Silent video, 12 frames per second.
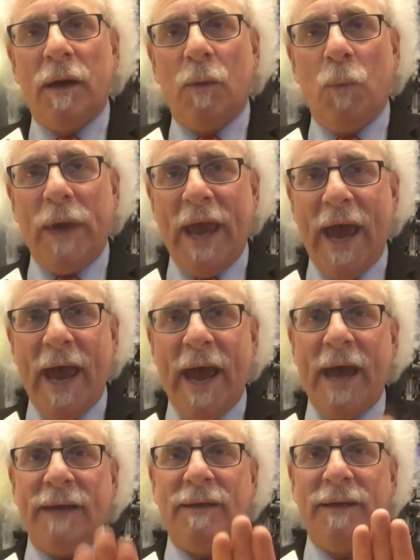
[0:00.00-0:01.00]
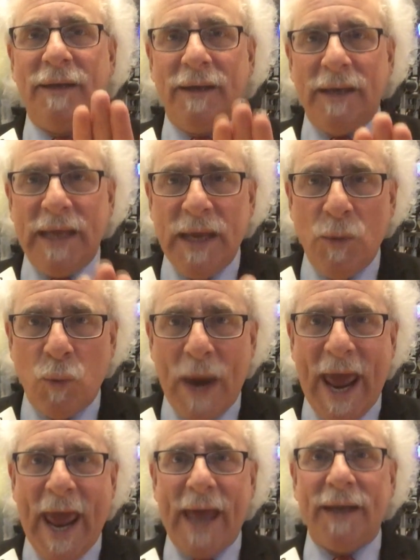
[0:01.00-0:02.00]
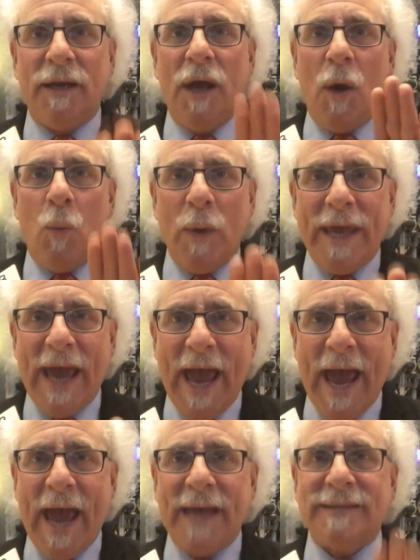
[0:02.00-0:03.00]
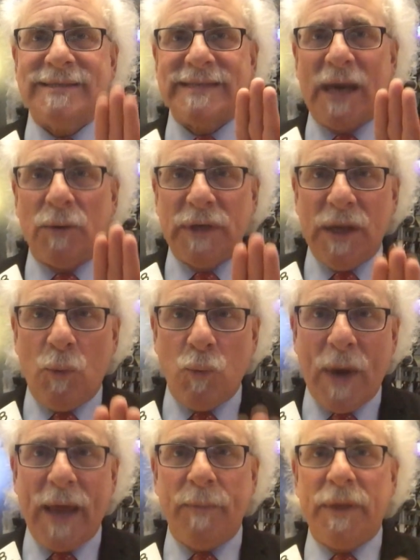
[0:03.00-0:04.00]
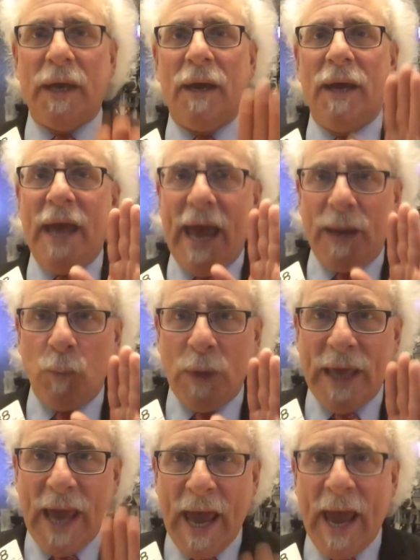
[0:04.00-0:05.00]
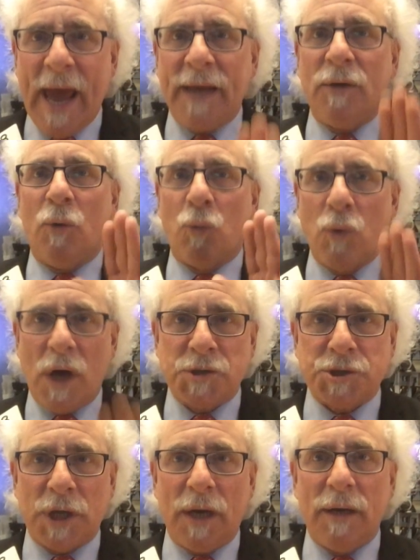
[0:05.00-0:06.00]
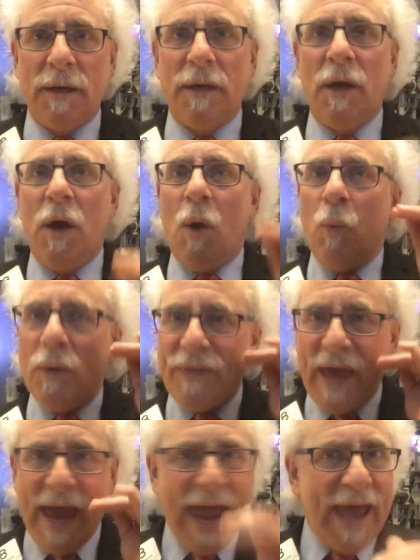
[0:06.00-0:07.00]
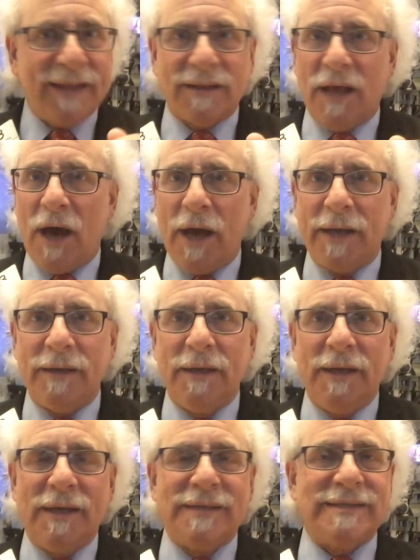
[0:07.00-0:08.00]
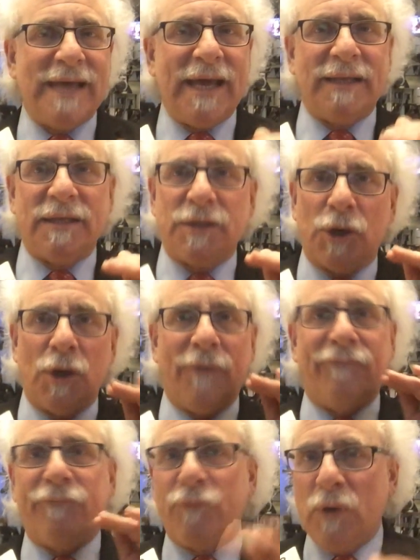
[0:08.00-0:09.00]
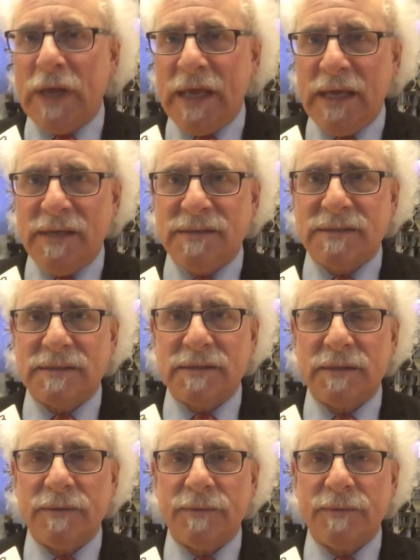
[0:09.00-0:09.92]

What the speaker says: We had Iran, we had Saudi Arabia, and we had Russia with a headline saying that they're going to freeze